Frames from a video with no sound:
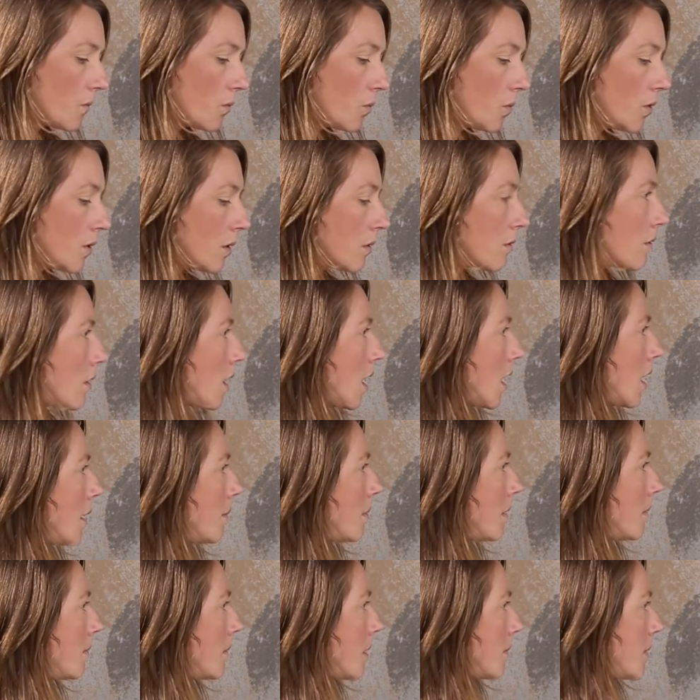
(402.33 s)
We'll
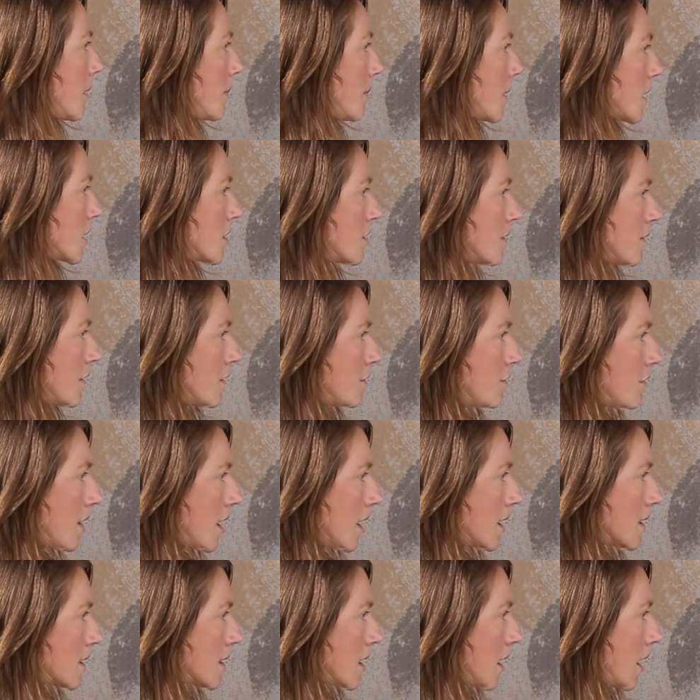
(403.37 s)
grab maybe a picture of the
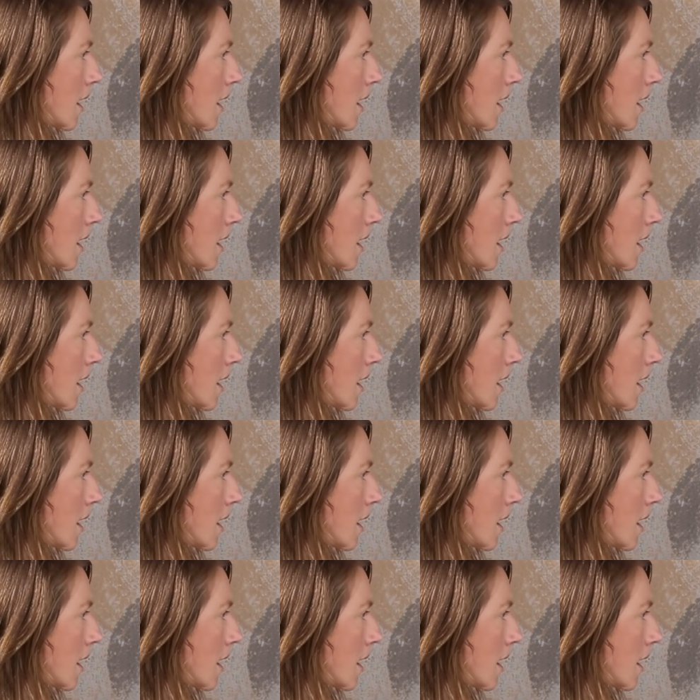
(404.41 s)
dress